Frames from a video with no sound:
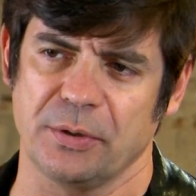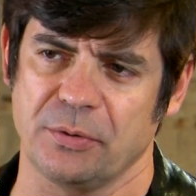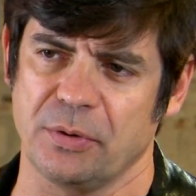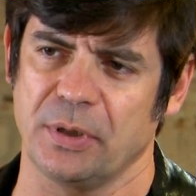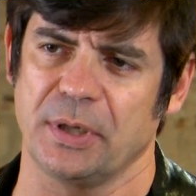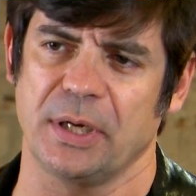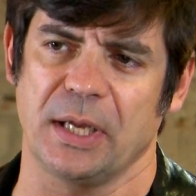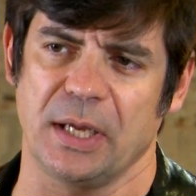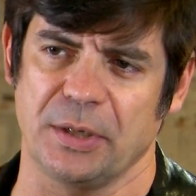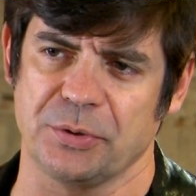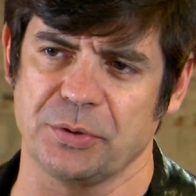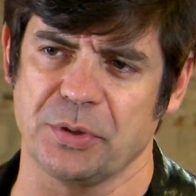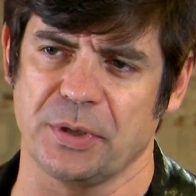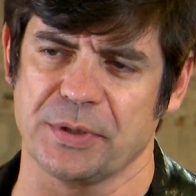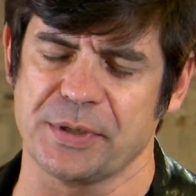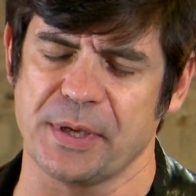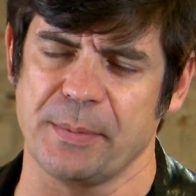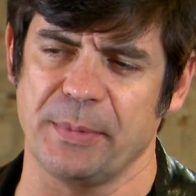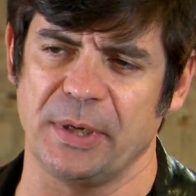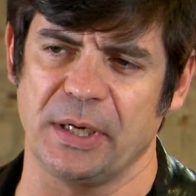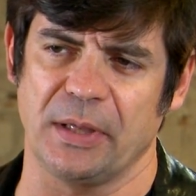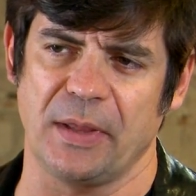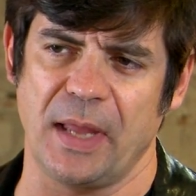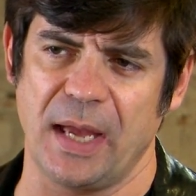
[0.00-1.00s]
and credentials.
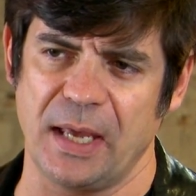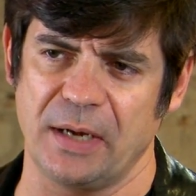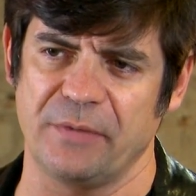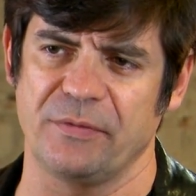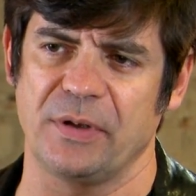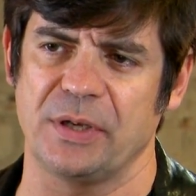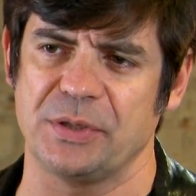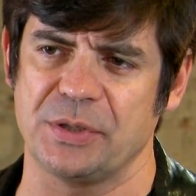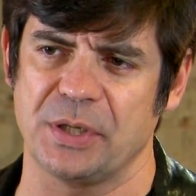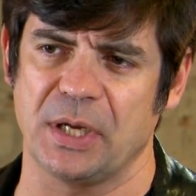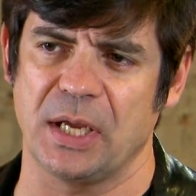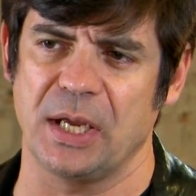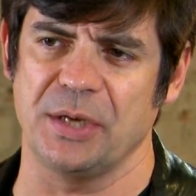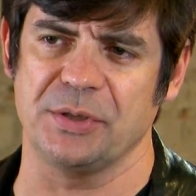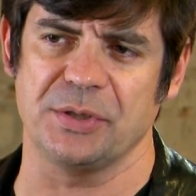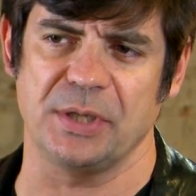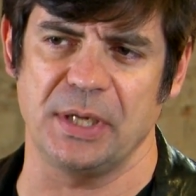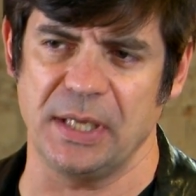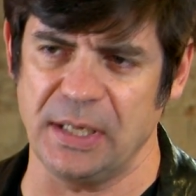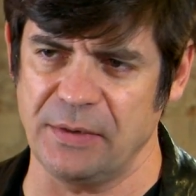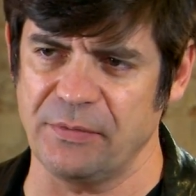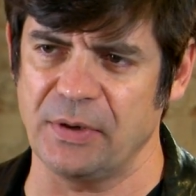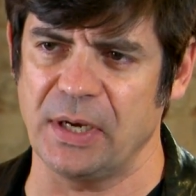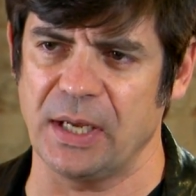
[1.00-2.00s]
I mean, a lot of
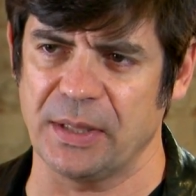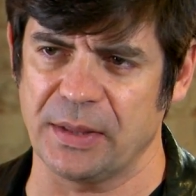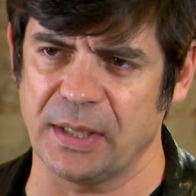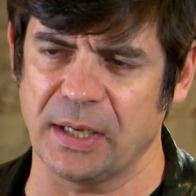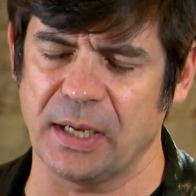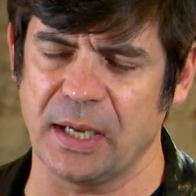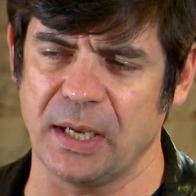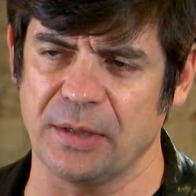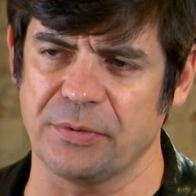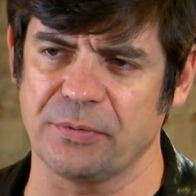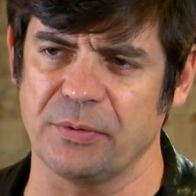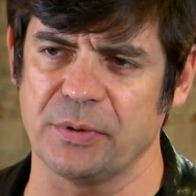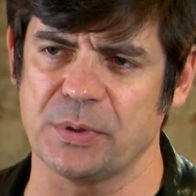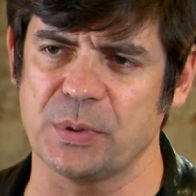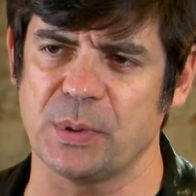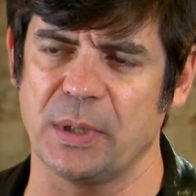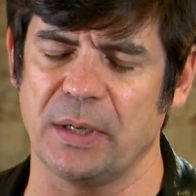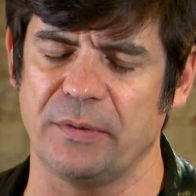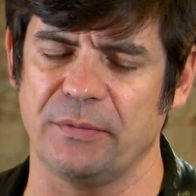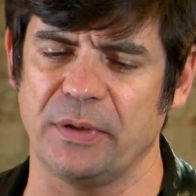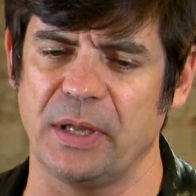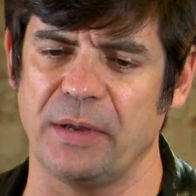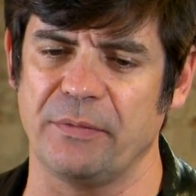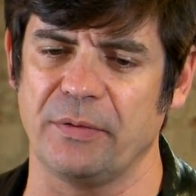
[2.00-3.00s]
education, even at the K through
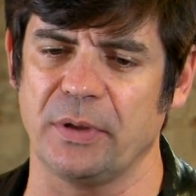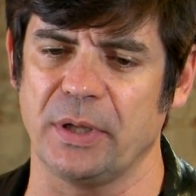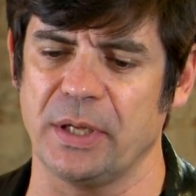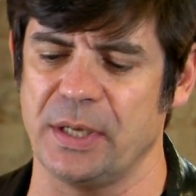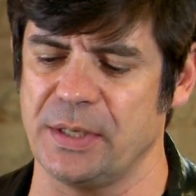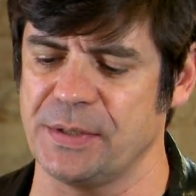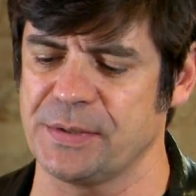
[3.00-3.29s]
12 level,